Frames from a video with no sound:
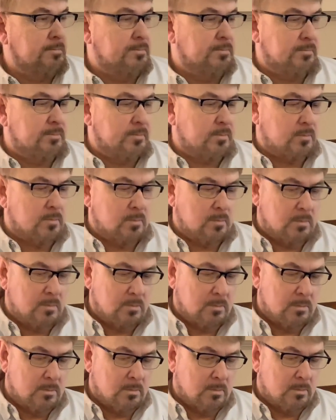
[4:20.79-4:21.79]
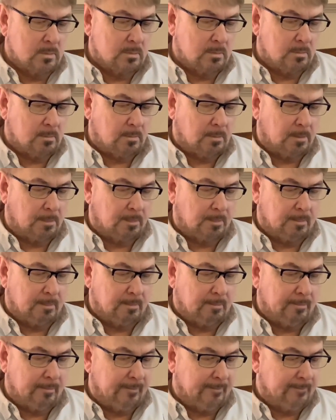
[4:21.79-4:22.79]

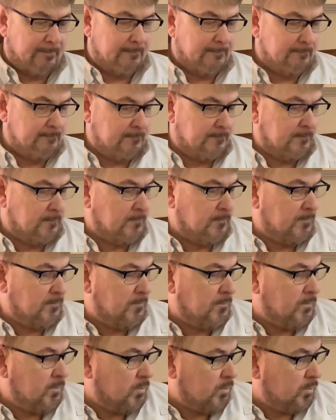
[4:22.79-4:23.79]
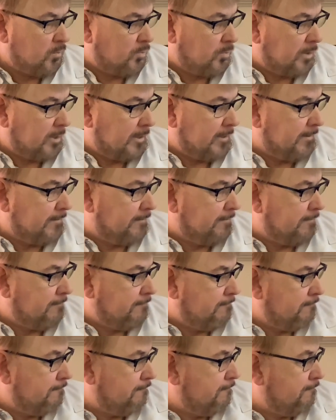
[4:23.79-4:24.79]

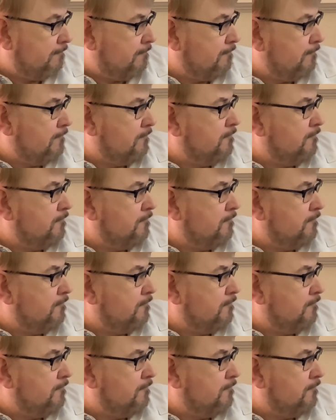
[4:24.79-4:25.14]
(no one is talking)